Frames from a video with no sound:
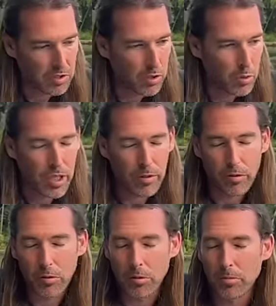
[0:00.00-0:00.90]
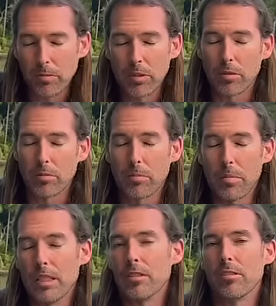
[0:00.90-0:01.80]
no way for, for
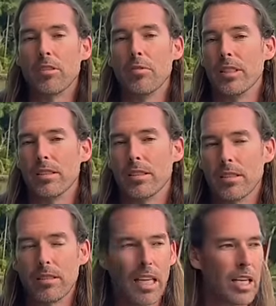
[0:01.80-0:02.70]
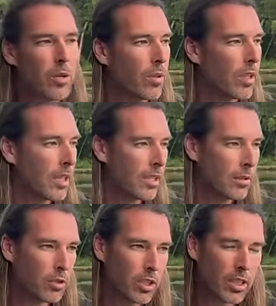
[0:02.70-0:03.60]
me to convince this to anyone, not that
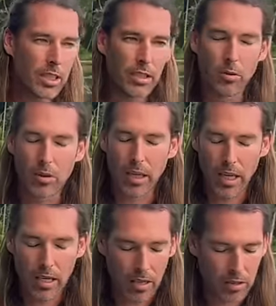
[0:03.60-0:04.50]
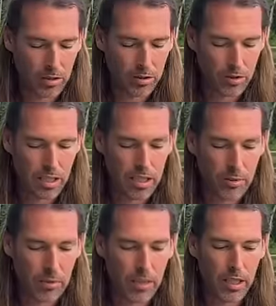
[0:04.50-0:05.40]
I'm trying or anything along those lines,
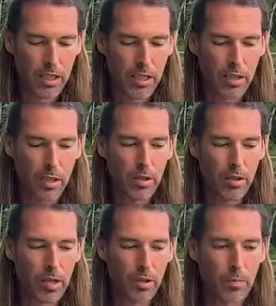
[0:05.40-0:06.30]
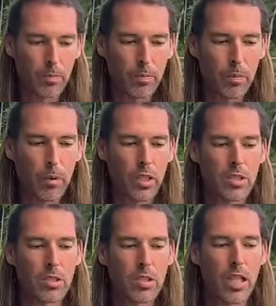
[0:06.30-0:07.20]
but I, I, I
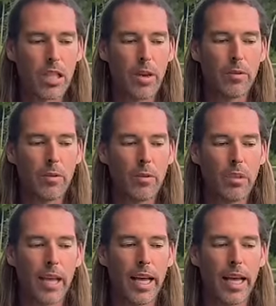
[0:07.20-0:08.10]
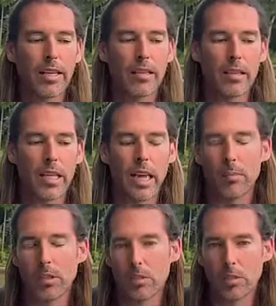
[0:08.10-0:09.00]
wish that everyone has the
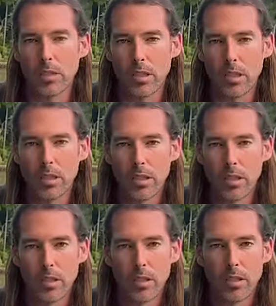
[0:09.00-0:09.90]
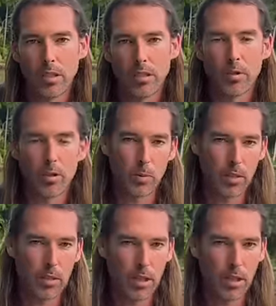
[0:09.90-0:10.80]
opportunity to
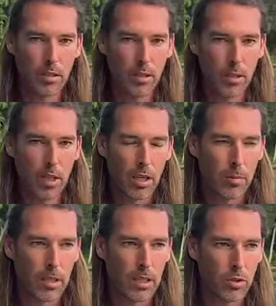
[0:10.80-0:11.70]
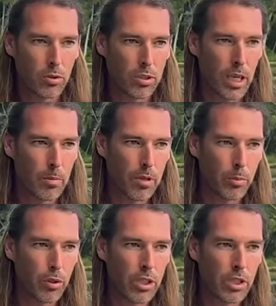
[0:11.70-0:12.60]
experience that, because your depth and
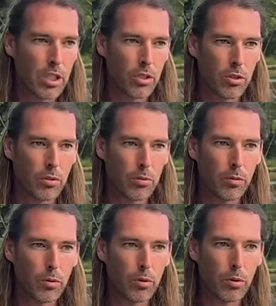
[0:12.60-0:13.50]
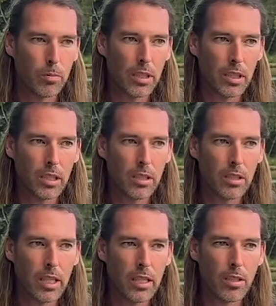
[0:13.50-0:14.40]
appreciation for being
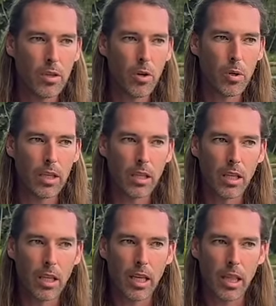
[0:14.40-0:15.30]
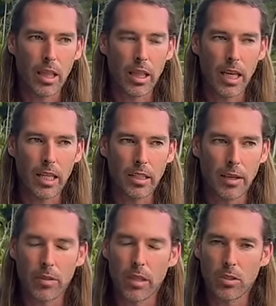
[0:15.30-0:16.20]
here and knowing that
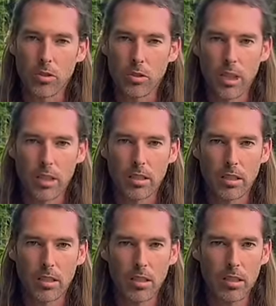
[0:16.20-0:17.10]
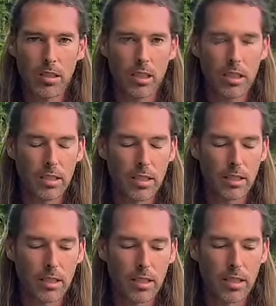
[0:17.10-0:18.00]
everything's okay is